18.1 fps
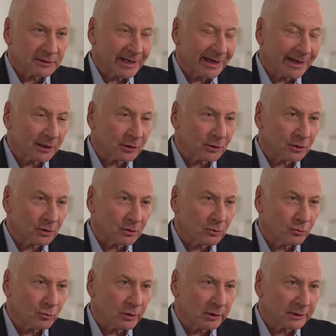Taylor
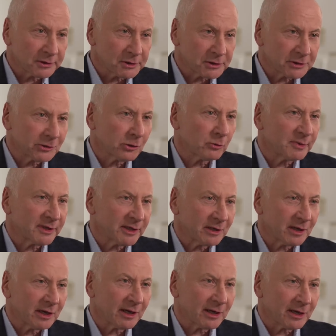would still
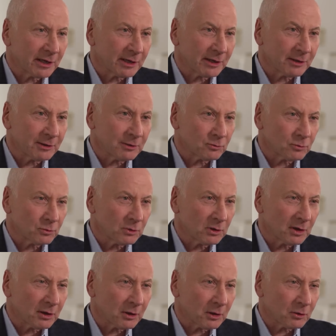be a
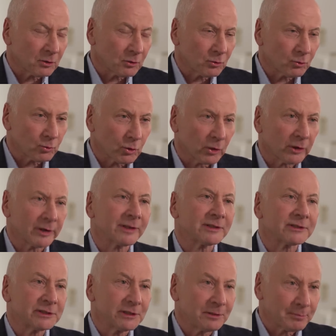uh,
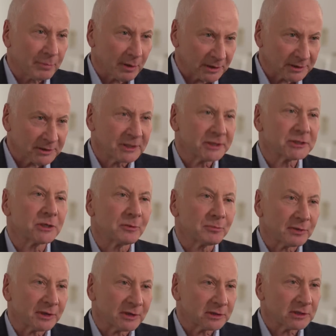royalty
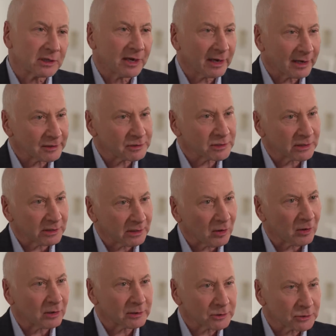participant as the
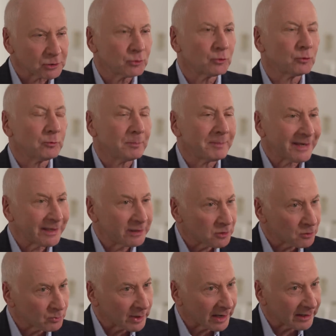artist who made
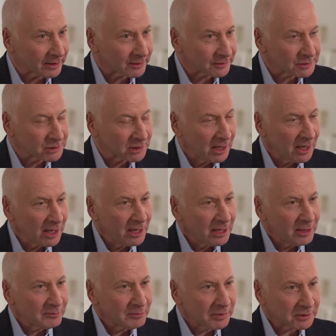the records,
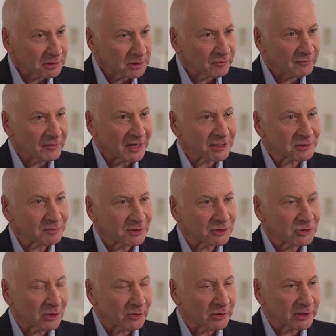but the vast
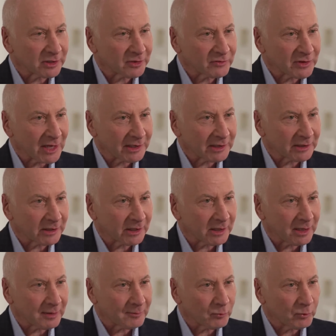majority of that
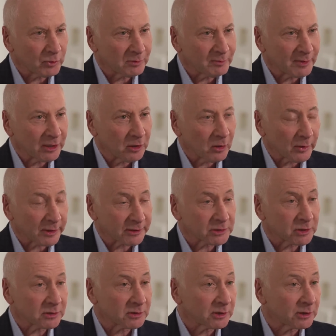income would be going
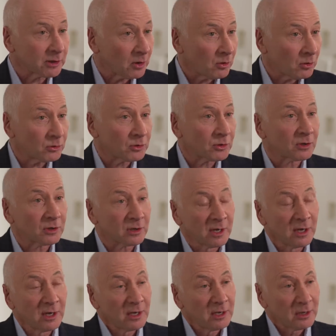to the owner
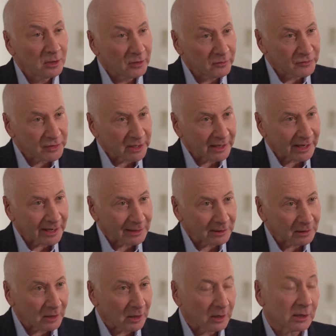of the
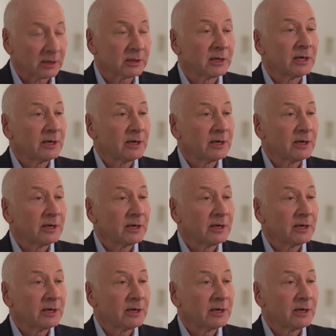catalog.